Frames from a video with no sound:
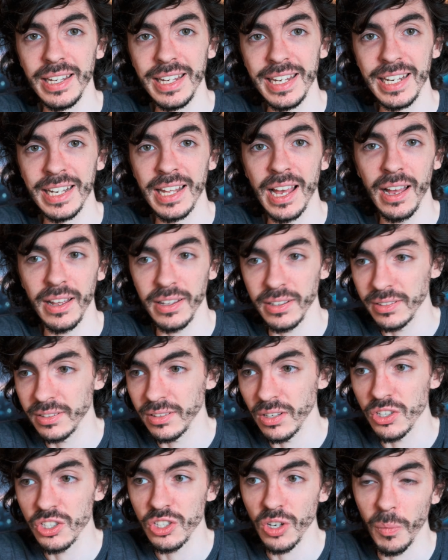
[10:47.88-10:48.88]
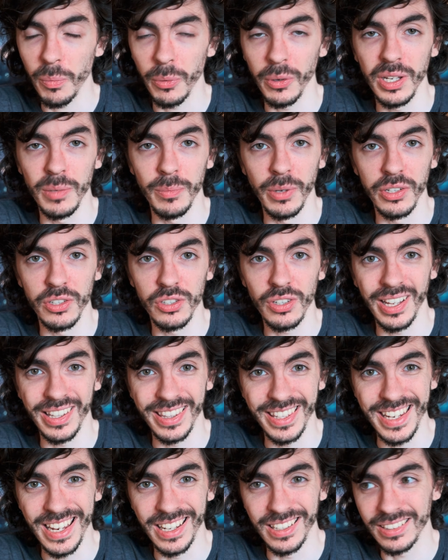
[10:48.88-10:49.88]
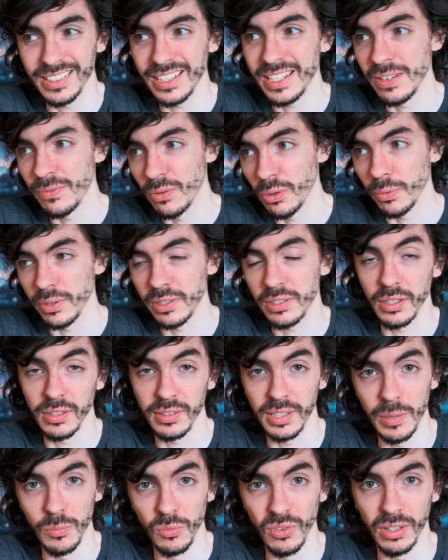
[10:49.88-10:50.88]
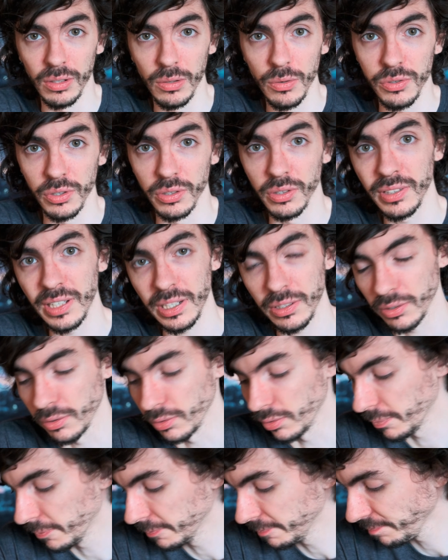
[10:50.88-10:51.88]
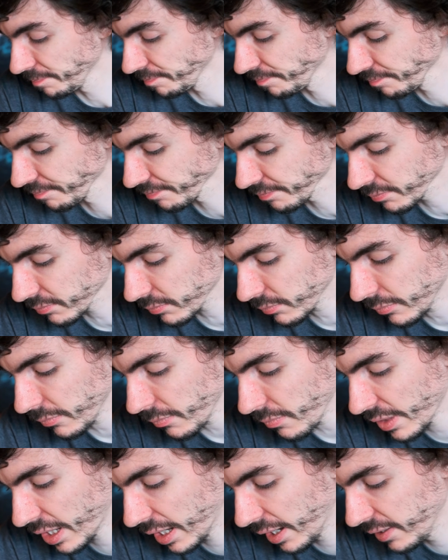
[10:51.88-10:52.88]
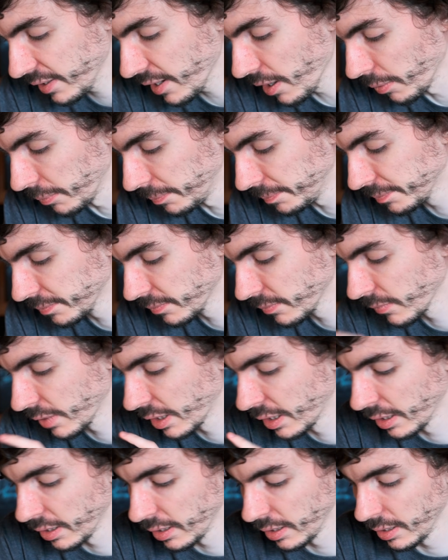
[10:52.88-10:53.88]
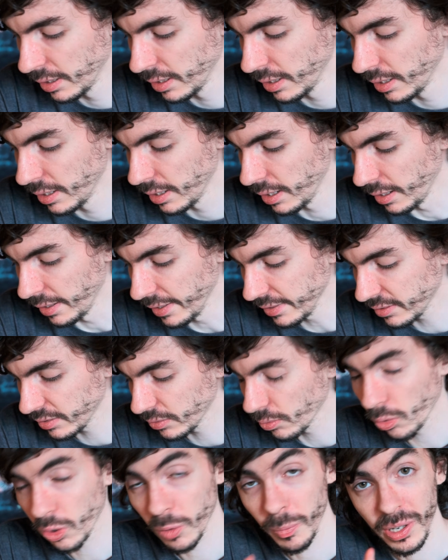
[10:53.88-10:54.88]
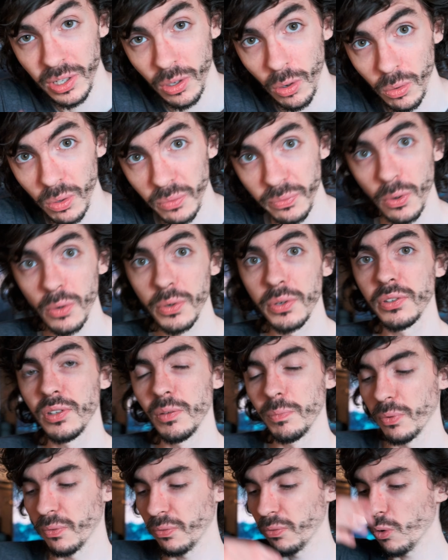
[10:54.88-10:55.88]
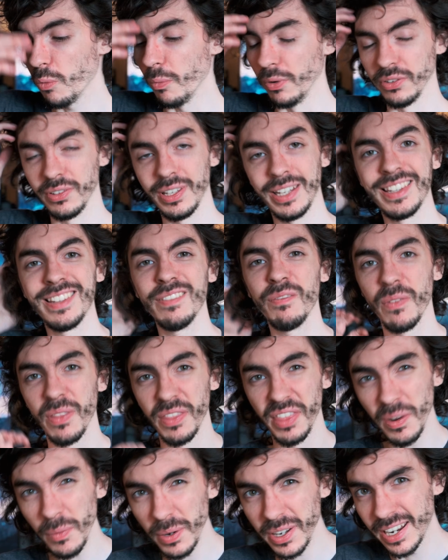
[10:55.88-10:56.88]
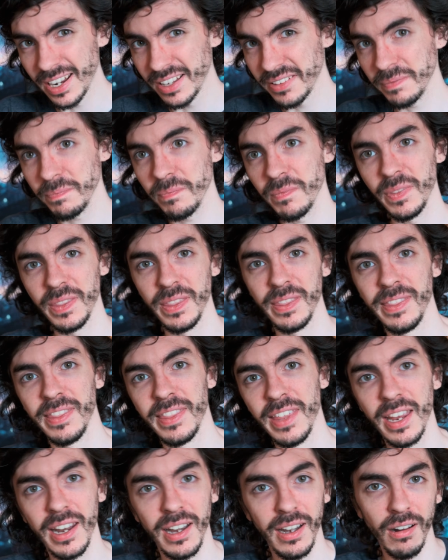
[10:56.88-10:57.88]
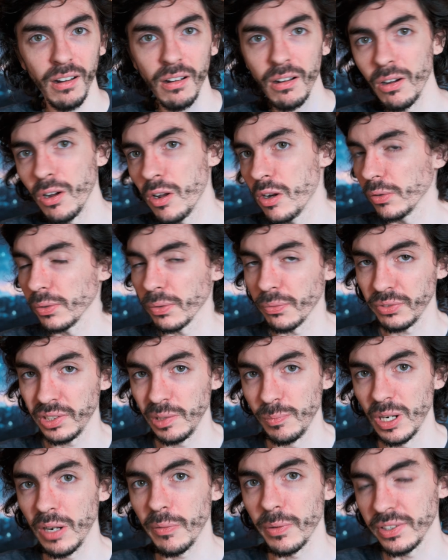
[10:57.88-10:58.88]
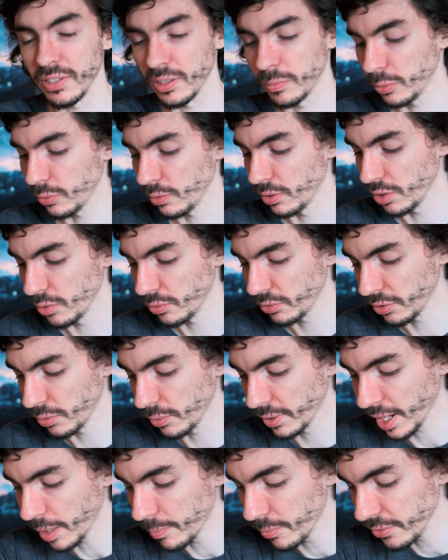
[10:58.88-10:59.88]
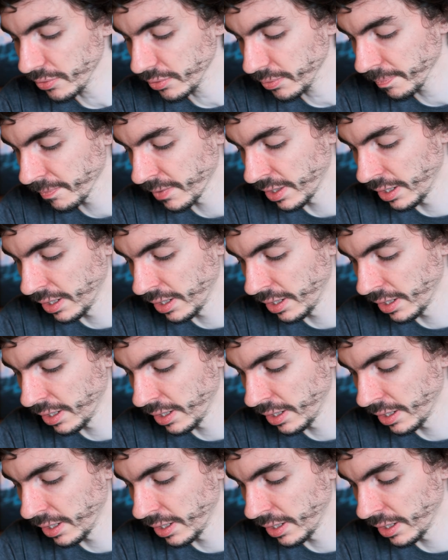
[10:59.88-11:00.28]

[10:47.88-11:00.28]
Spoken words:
it has a sharper image at the end, even though it's the same resolution, so that's good. Now, let's talk about autofocus and performance, and there again, there are a lot of similarities between these two cameras.